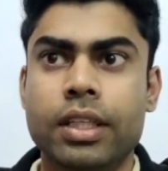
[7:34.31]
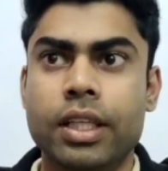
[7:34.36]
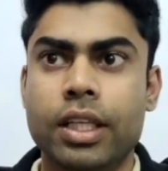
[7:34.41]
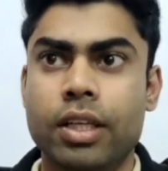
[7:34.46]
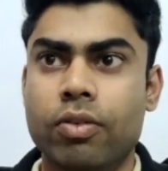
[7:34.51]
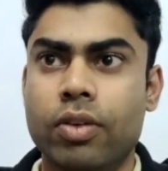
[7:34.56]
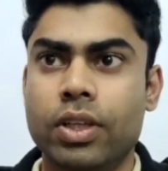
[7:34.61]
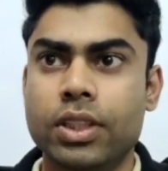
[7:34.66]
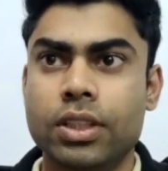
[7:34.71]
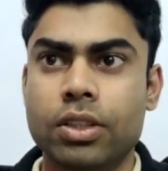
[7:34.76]

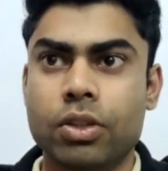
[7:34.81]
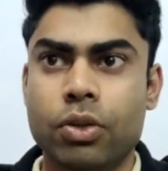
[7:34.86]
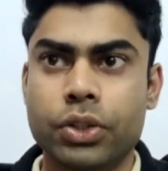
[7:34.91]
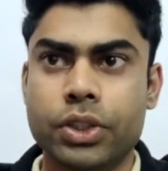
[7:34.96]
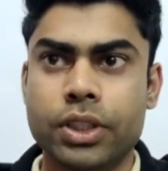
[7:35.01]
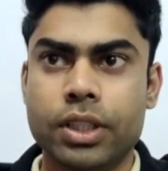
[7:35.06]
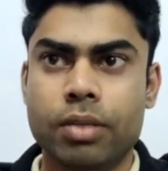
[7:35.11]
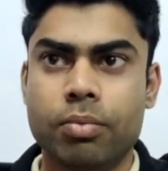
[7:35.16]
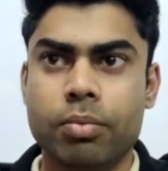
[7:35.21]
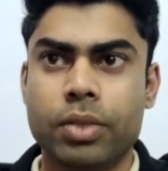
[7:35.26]
It was in
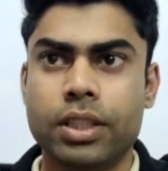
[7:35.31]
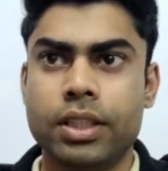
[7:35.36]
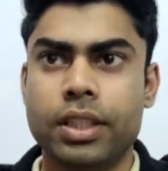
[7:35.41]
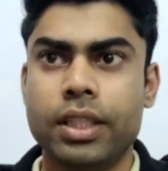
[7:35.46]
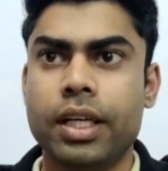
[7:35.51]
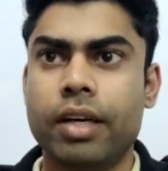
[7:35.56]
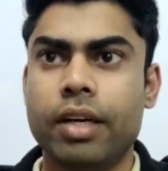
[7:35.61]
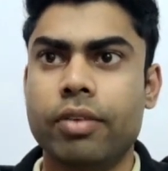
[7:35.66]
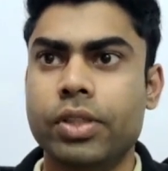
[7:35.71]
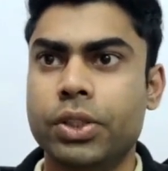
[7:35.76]
question number
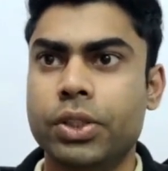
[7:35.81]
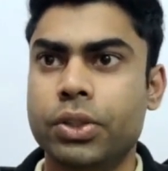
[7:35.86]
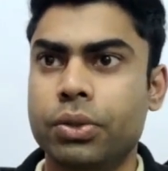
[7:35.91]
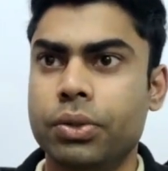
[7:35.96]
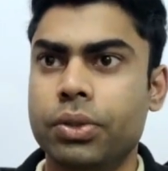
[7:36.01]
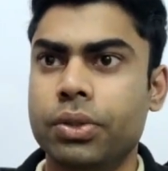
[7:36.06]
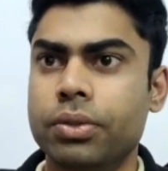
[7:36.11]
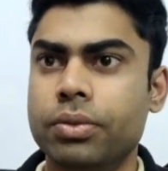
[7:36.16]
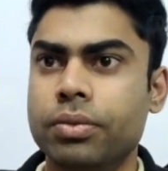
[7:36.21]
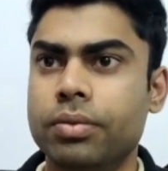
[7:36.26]
3. I will show
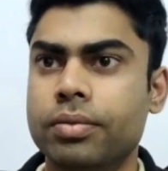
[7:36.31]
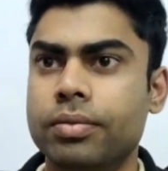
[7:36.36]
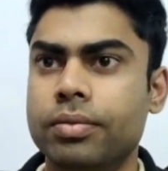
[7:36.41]
you.